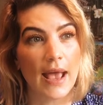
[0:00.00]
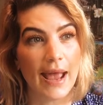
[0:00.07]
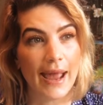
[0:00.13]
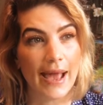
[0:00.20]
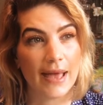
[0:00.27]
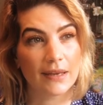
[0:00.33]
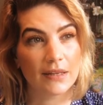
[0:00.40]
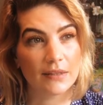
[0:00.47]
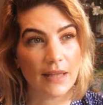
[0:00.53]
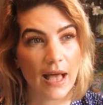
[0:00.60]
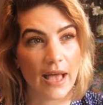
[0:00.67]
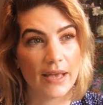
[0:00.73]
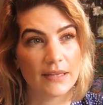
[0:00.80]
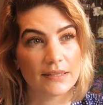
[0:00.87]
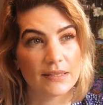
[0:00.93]

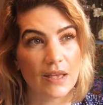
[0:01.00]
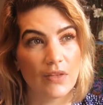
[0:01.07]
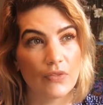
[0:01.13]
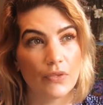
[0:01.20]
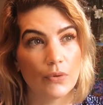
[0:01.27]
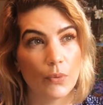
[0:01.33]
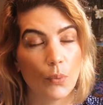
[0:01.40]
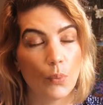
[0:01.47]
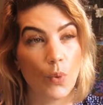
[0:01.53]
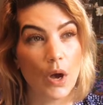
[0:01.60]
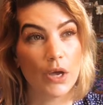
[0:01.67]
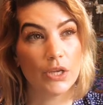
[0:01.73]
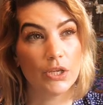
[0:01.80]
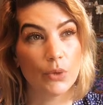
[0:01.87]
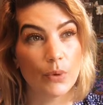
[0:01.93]
analyze the
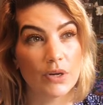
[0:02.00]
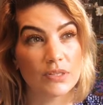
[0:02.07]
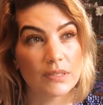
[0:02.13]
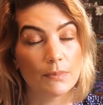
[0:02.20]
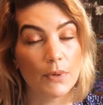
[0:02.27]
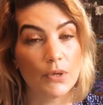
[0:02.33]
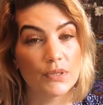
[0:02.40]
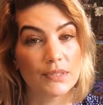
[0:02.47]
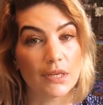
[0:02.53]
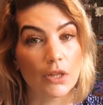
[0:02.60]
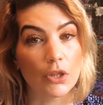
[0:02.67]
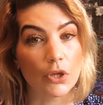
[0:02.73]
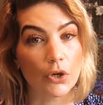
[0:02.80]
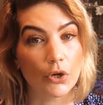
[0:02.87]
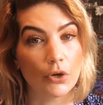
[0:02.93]
what you are supposed to
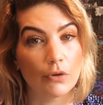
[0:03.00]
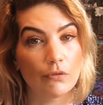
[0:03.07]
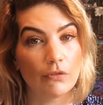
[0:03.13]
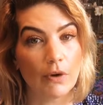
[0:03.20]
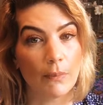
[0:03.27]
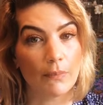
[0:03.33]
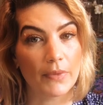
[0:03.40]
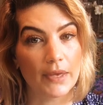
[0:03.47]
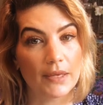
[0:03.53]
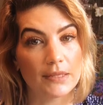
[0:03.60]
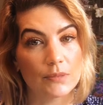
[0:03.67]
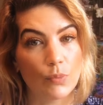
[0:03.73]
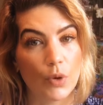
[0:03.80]
learn from this,